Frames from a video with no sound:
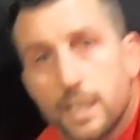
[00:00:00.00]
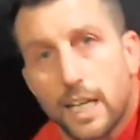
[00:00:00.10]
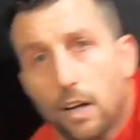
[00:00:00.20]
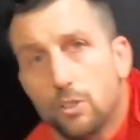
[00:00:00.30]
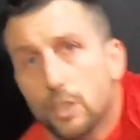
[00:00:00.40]

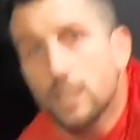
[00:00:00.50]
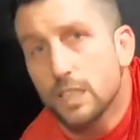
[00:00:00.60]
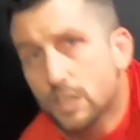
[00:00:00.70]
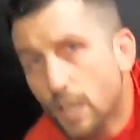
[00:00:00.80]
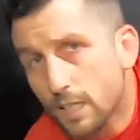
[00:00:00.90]
Now look at
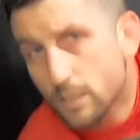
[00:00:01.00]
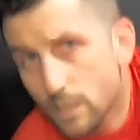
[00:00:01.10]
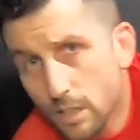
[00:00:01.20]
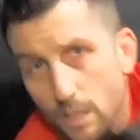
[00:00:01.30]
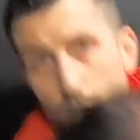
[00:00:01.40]
this,
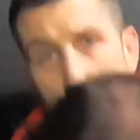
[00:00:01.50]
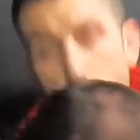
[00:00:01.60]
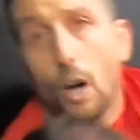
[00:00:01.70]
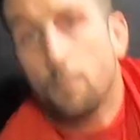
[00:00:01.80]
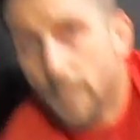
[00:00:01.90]
guys.
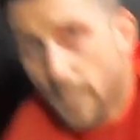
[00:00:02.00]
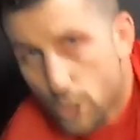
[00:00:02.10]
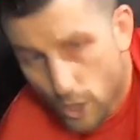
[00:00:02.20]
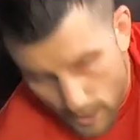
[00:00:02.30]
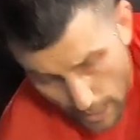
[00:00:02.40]

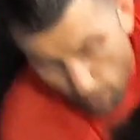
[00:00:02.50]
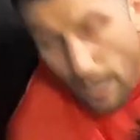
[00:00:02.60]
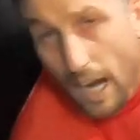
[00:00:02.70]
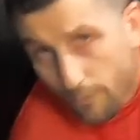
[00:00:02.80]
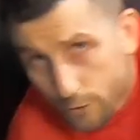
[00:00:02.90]
Domination. Now
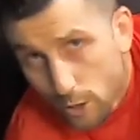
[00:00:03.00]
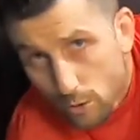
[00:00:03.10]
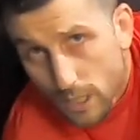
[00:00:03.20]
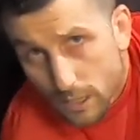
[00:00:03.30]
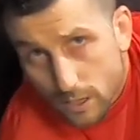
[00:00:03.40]
I have to
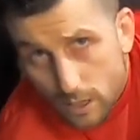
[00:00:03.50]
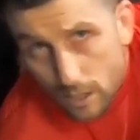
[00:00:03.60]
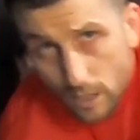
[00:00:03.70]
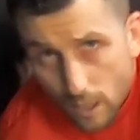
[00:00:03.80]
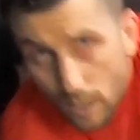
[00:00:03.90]
do this.
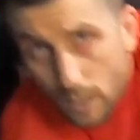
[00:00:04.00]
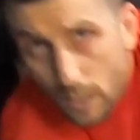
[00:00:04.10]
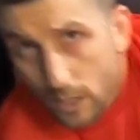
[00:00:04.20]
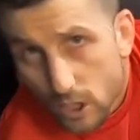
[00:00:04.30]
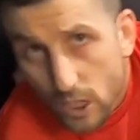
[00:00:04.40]

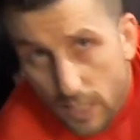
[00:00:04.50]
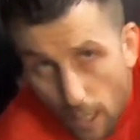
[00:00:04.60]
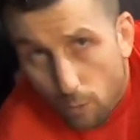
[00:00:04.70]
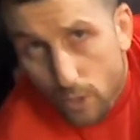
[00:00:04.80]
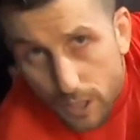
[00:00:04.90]
See,
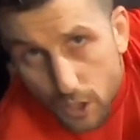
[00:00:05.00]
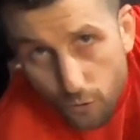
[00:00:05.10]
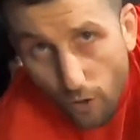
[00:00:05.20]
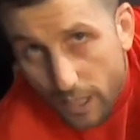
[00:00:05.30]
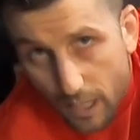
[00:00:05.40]
now we're in this
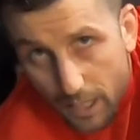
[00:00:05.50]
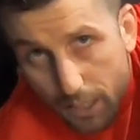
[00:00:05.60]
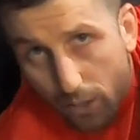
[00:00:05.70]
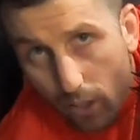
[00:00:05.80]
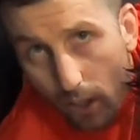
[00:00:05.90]
fight like
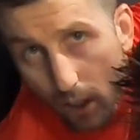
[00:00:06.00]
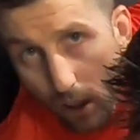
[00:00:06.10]
here.